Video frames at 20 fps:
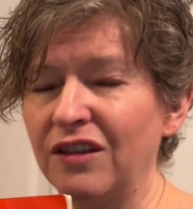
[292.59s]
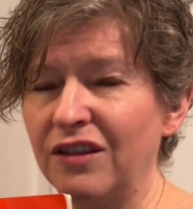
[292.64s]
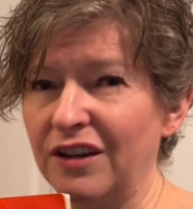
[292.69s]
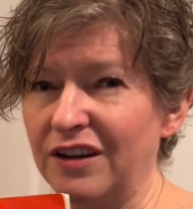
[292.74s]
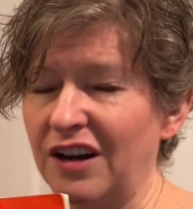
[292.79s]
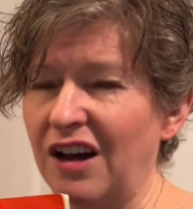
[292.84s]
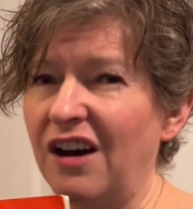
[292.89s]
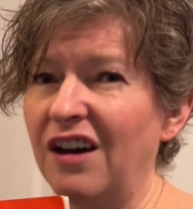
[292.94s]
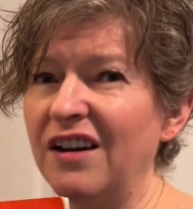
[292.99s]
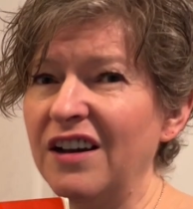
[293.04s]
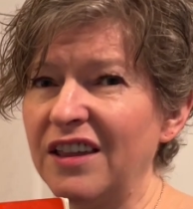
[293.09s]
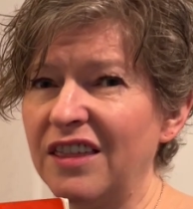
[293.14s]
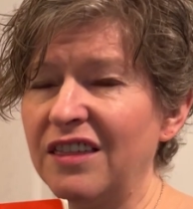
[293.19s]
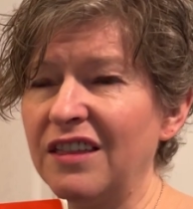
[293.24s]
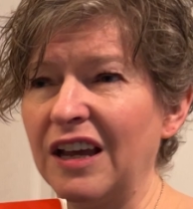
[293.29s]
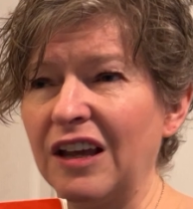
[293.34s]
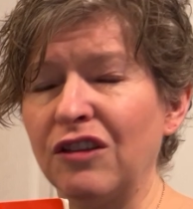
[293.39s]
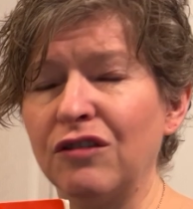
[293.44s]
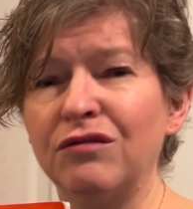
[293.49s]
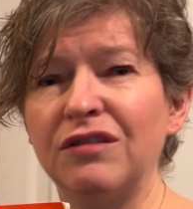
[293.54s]
that I
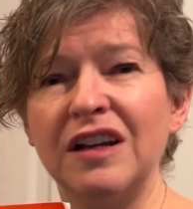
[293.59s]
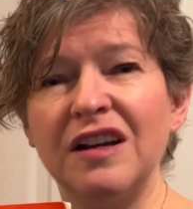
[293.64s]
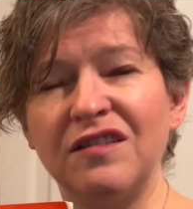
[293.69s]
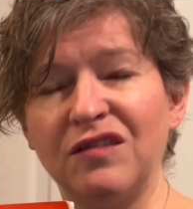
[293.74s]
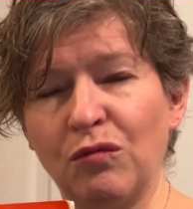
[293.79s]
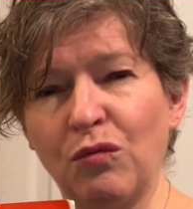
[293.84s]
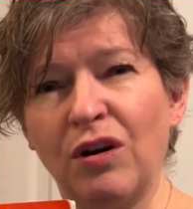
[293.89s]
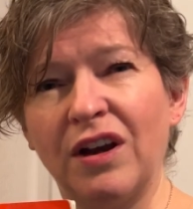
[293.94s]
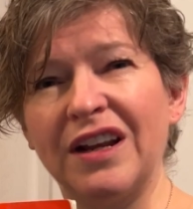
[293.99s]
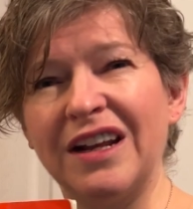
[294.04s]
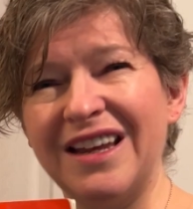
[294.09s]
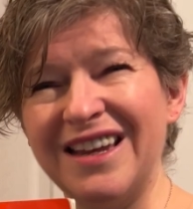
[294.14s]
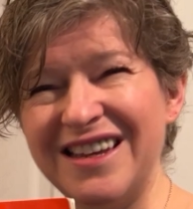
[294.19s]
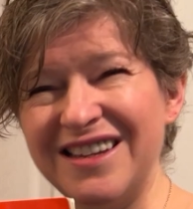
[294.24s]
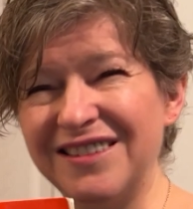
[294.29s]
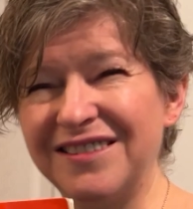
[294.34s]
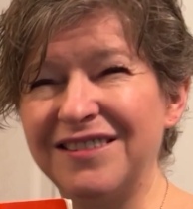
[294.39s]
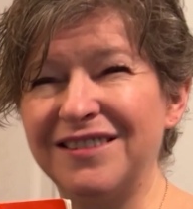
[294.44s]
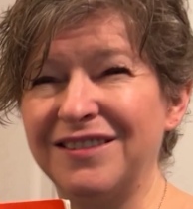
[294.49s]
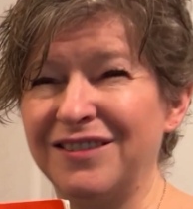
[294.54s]
think the reason why it
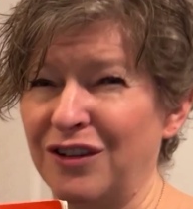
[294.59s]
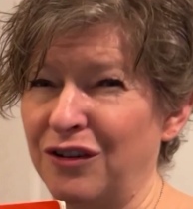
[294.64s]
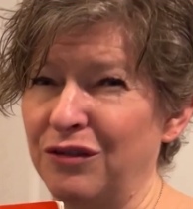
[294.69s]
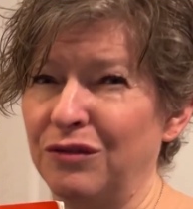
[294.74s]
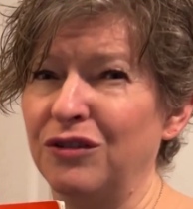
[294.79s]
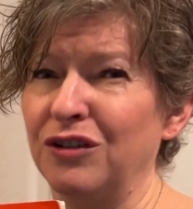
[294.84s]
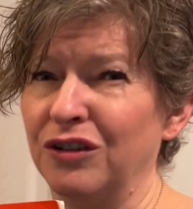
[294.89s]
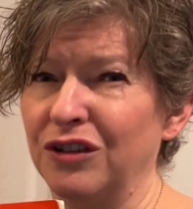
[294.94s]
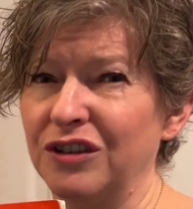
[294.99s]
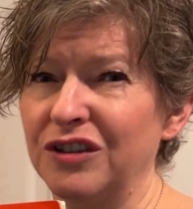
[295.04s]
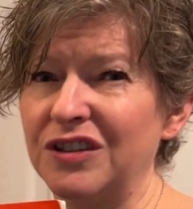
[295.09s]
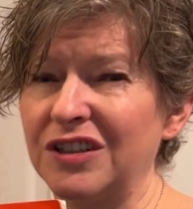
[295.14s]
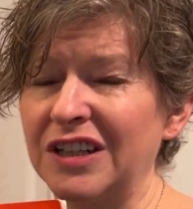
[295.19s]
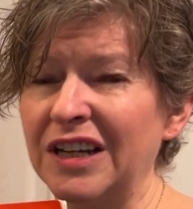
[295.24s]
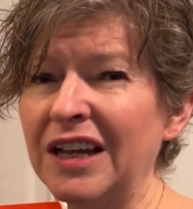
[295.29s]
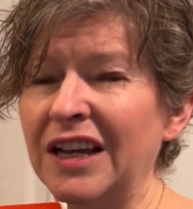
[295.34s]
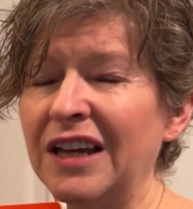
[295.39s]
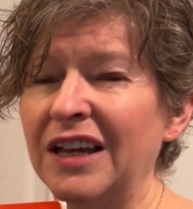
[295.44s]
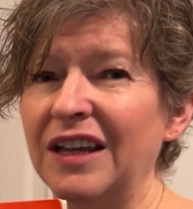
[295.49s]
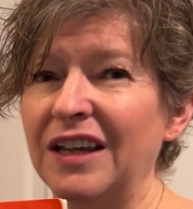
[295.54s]
is so good
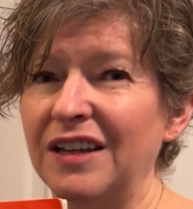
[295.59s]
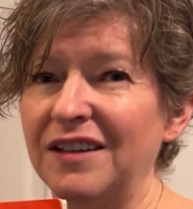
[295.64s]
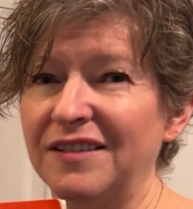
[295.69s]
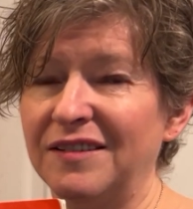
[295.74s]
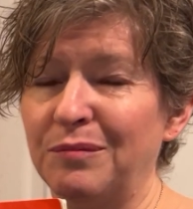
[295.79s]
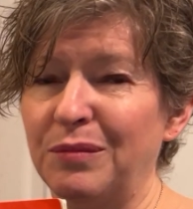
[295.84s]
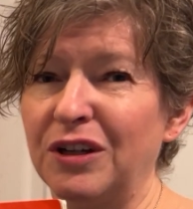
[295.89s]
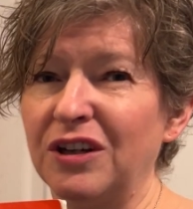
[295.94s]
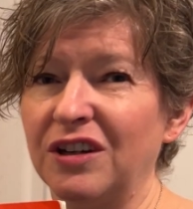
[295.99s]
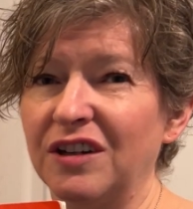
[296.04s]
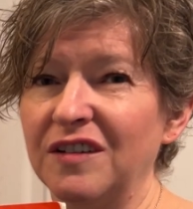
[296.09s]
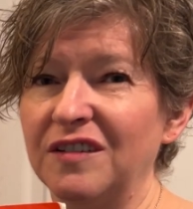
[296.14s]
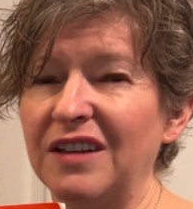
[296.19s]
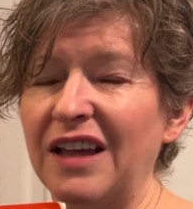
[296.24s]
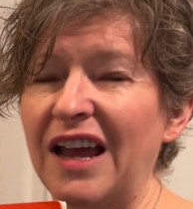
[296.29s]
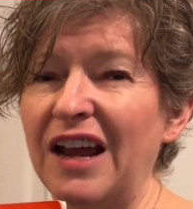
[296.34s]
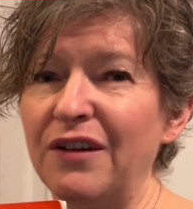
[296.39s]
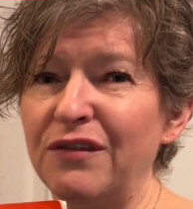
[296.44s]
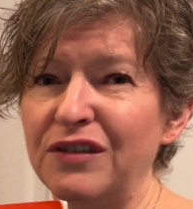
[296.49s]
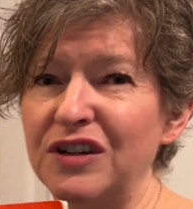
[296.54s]
is because
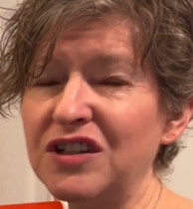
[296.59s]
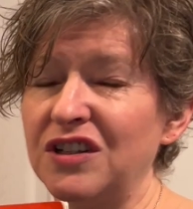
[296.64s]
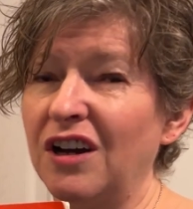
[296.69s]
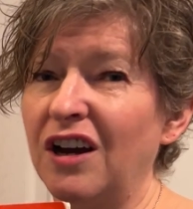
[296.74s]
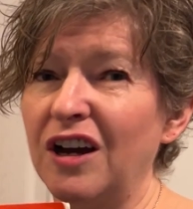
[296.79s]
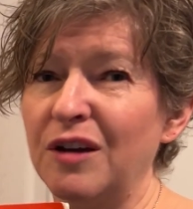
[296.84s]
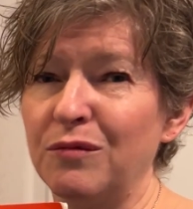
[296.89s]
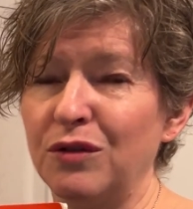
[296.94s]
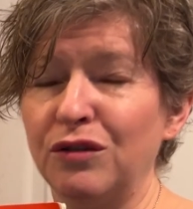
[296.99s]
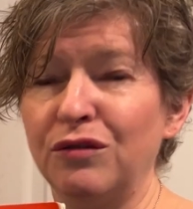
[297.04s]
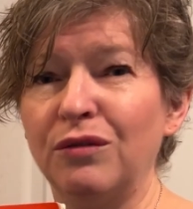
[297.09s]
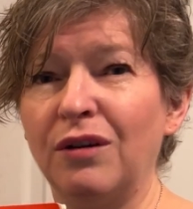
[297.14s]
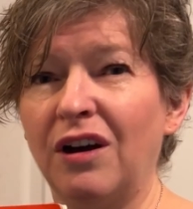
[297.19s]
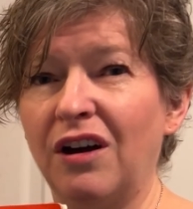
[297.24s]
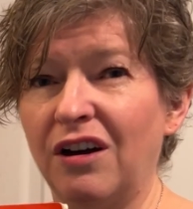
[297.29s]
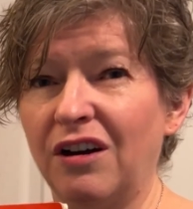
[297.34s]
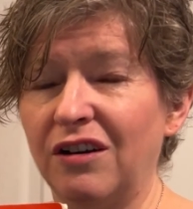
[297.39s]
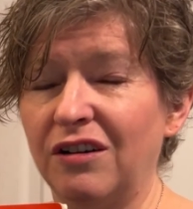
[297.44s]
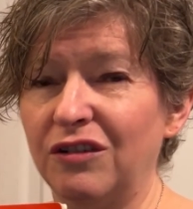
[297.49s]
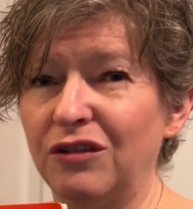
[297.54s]
every time you
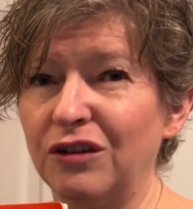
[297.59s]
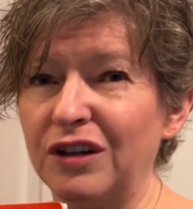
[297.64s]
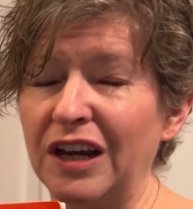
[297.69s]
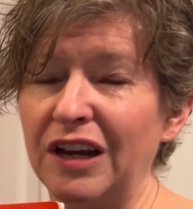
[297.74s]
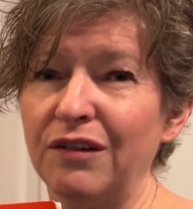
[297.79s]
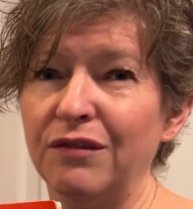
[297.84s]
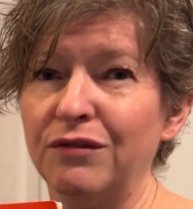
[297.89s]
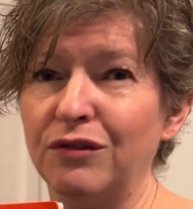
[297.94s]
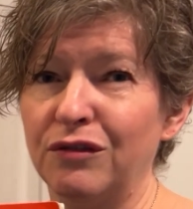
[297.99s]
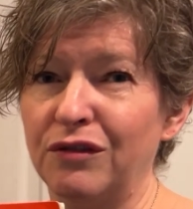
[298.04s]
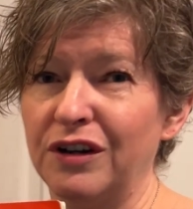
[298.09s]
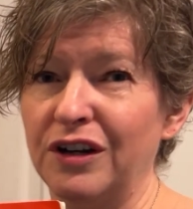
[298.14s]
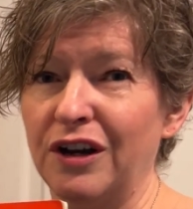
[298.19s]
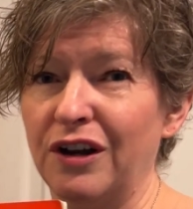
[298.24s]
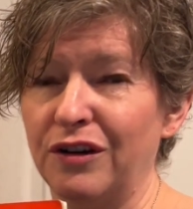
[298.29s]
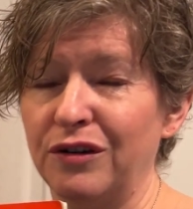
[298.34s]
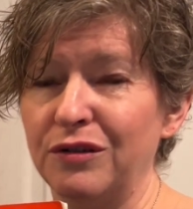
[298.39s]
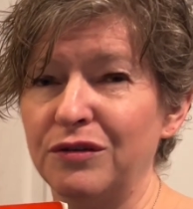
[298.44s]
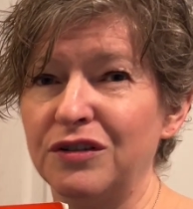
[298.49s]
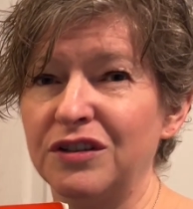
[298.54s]
are looking for a
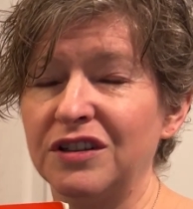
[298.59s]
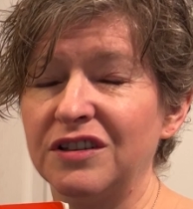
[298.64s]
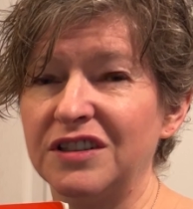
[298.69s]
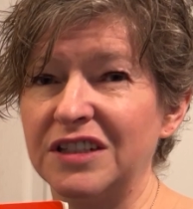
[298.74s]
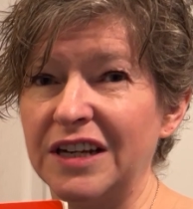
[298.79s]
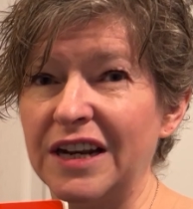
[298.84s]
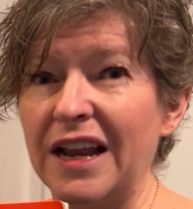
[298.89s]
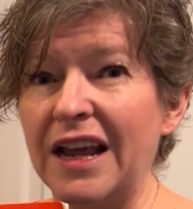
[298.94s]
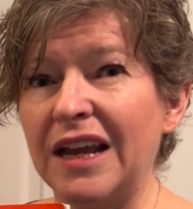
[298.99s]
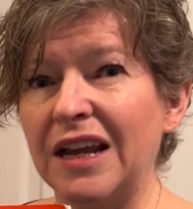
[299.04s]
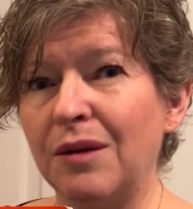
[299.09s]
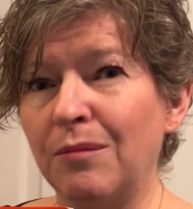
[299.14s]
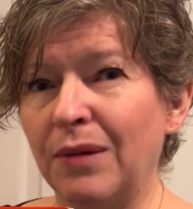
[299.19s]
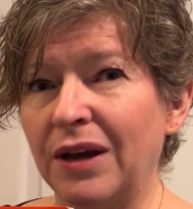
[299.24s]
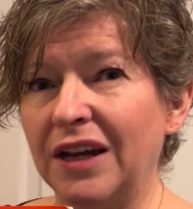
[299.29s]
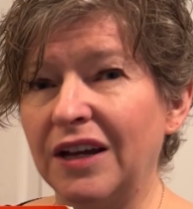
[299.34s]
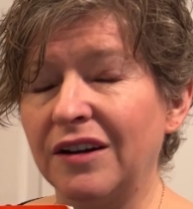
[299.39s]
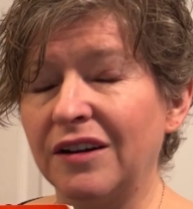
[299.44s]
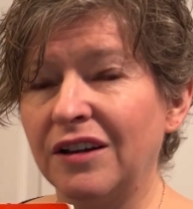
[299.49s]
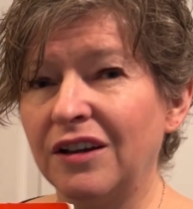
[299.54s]
note to name
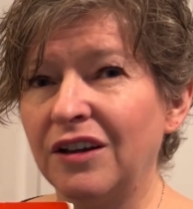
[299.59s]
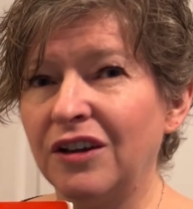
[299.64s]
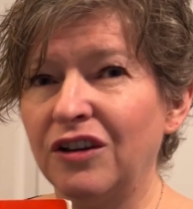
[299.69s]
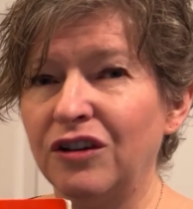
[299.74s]
it,